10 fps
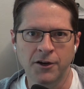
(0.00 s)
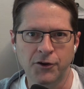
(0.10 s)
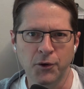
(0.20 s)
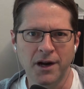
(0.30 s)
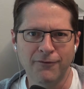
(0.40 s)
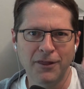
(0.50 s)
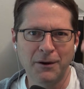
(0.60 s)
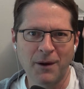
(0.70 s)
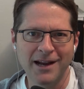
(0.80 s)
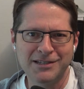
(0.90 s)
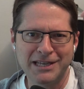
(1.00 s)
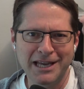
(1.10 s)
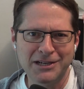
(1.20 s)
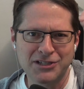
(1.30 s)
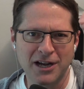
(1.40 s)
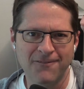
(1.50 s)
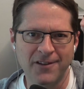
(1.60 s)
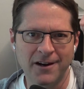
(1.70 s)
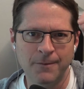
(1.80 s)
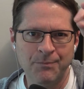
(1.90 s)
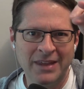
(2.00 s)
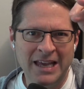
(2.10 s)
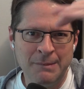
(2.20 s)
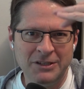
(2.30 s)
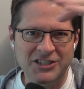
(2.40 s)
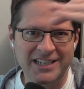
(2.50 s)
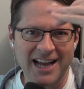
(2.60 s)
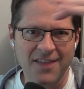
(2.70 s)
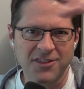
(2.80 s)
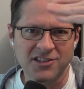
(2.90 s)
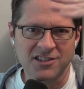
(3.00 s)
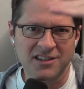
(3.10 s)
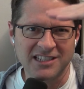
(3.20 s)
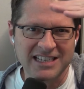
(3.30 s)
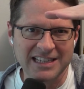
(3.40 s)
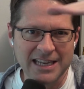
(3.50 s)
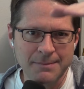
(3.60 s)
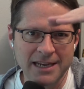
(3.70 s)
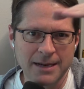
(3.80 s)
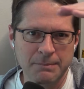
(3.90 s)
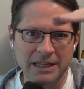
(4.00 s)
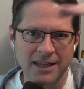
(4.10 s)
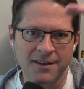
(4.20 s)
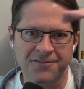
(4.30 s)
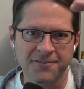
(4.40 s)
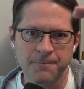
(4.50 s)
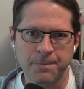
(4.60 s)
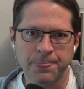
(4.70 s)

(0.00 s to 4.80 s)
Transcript: You're doing everything right to get yourself there, but you got this limiting belief,